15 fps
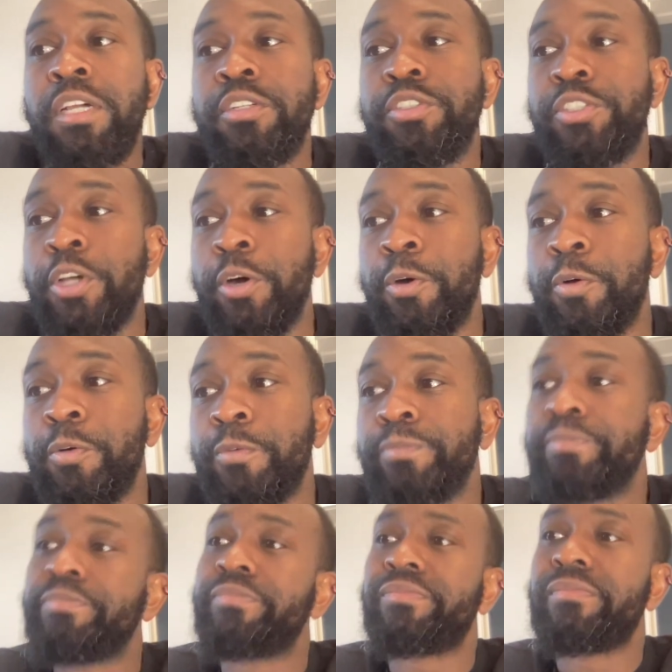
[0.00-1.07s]
So,
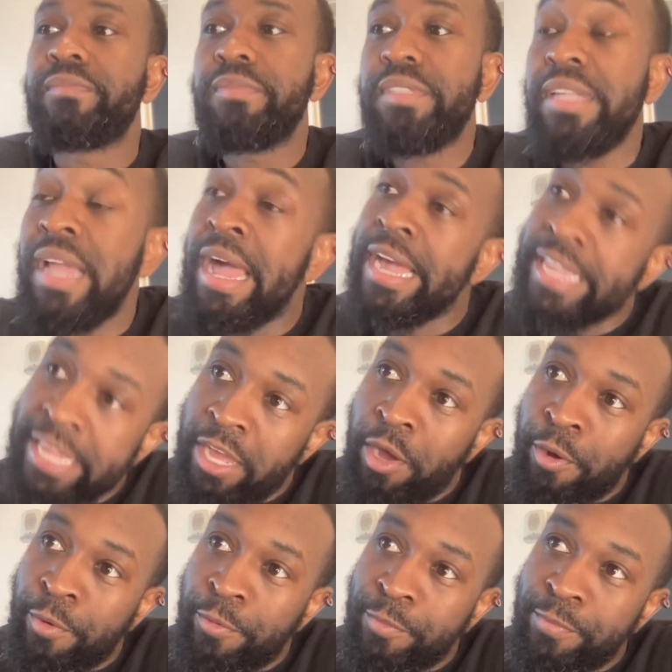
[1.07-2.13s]
I get
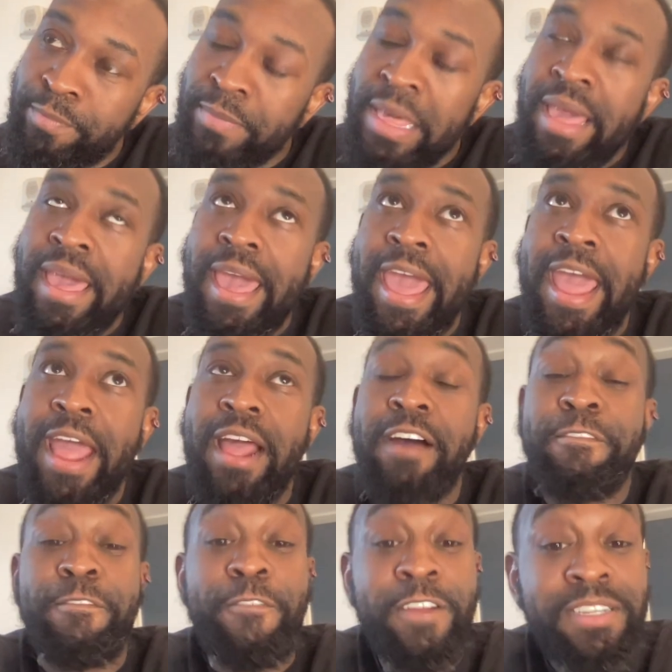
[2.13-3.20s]
home and
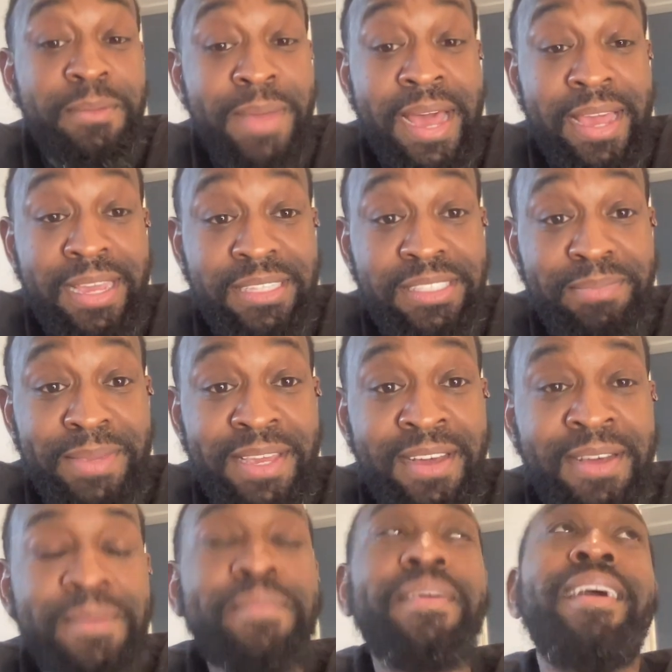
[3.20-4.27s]
a friend of mine hits me
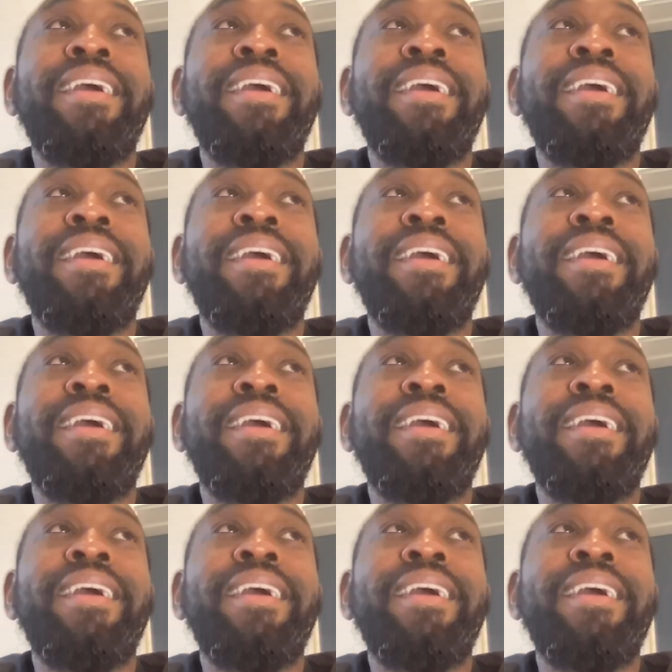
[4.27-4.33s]
up